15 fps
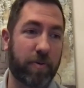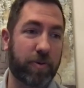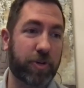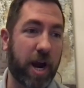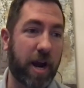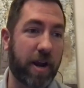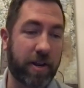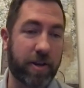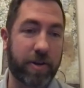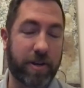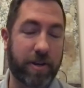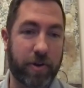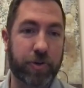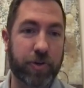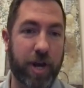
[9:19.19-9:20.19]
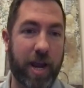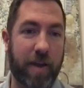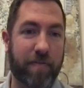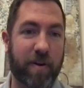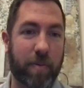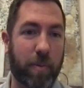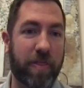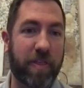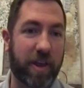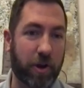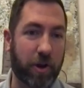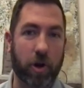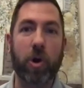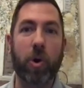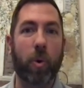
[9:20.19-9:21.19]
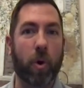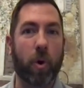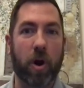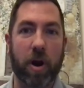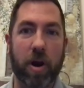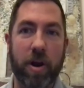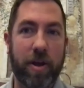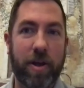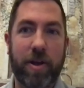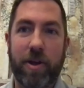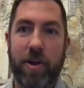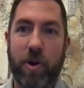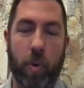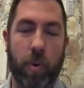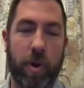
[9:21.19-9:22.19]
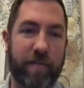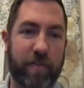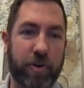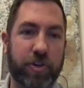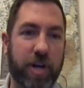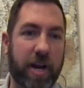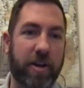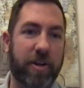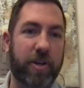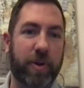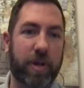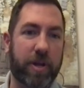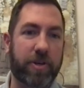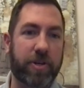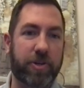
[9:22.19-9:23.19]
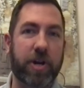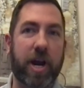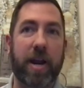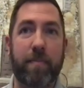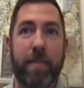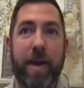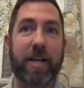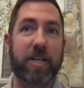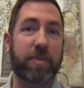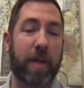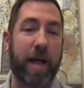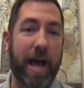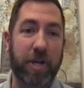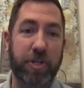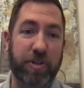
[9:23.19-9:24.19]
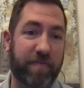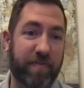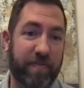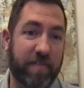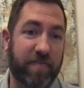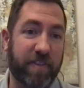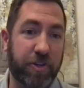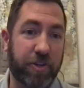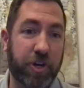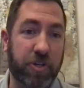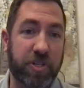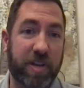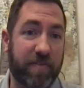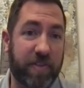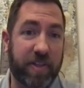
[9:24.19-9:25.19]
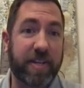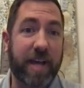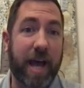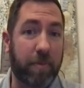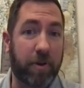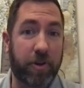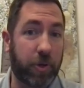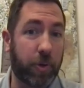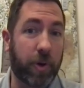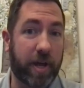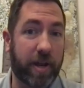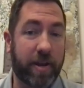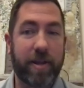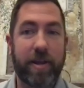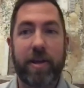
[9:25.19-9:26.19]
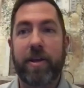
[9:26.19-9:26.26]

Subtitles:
trying to, trade from within your core or whatever you're trying to do to try to make a splash if this year's even the time to do it.